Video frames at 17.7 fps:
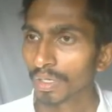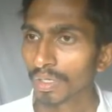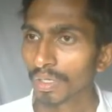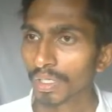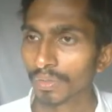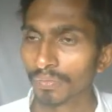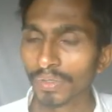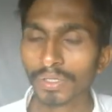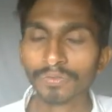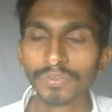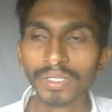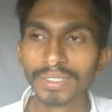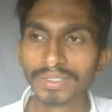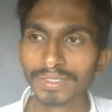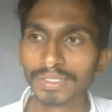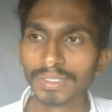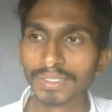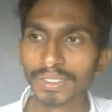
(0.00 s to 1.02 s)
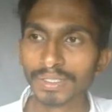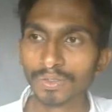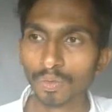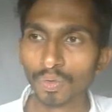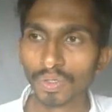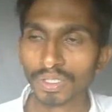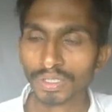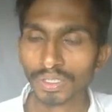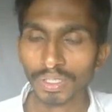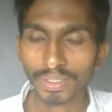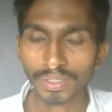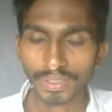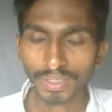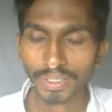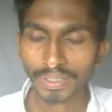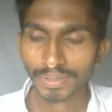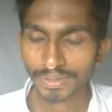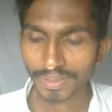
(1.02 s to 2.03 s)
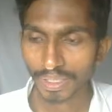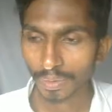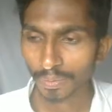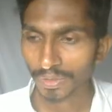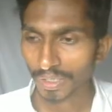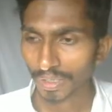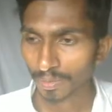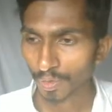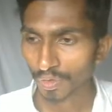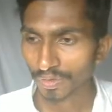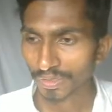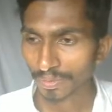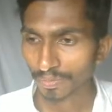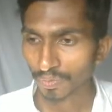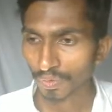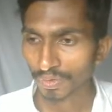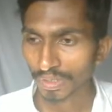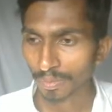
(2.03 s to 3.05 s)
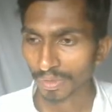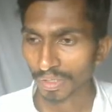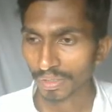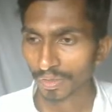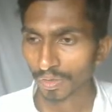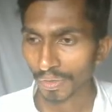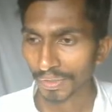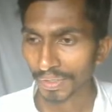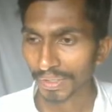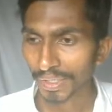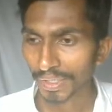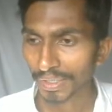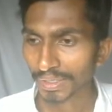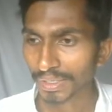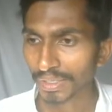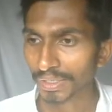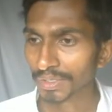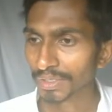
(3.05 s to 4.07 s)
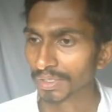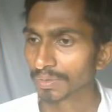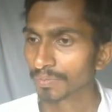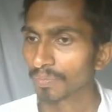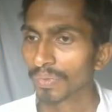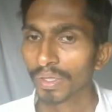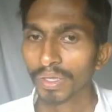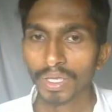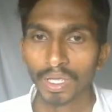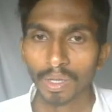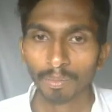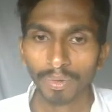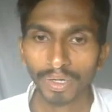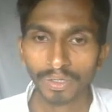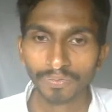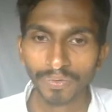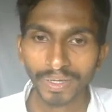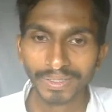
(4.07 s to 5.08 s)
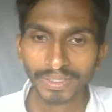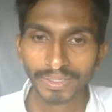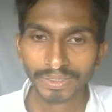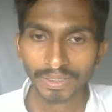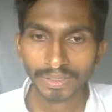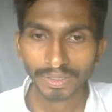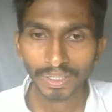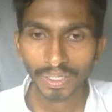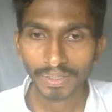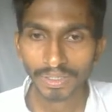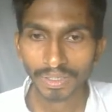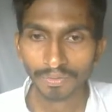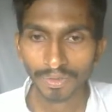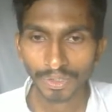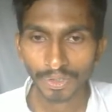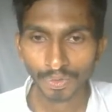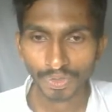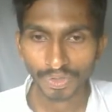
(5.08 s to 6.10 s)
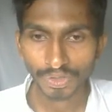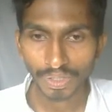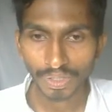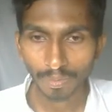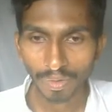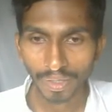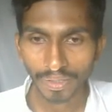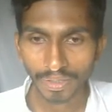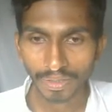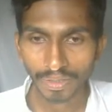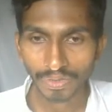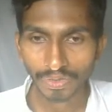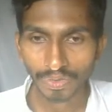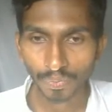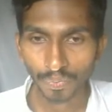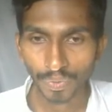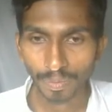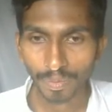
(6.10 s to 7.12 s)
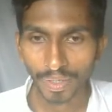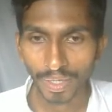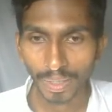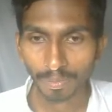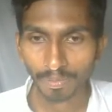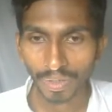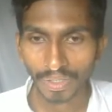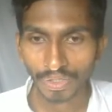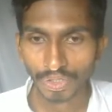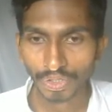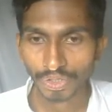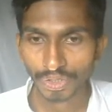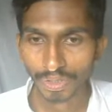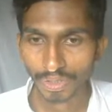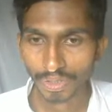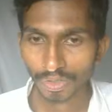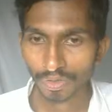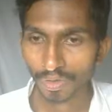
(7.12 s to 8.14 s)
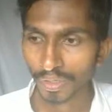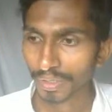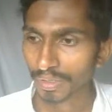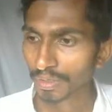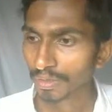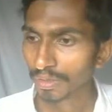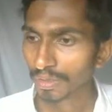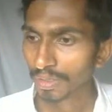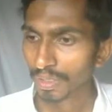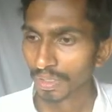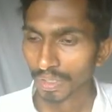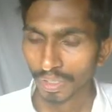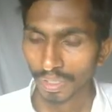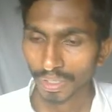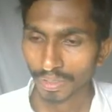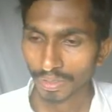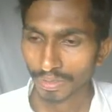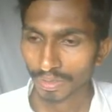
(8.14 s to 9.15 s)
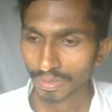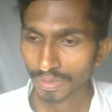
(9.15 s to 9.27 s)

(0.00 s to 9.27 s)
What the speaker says: Even if they are sent there, no result is gonna be there, because of course I'm not returning anything. But if I just select a video this time, like this webcam, my testing recording, and this is